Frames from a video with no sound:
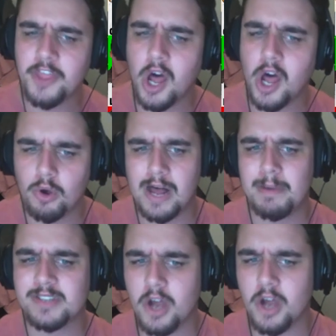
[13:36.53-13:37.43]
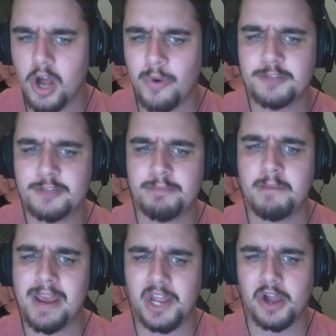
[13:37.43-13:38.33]
the whole club as a whole has
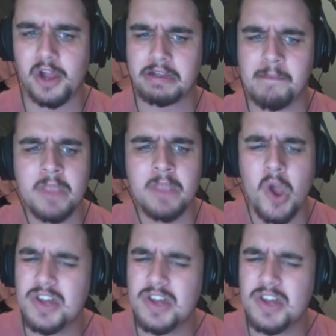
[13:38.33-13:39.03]
been mediocre.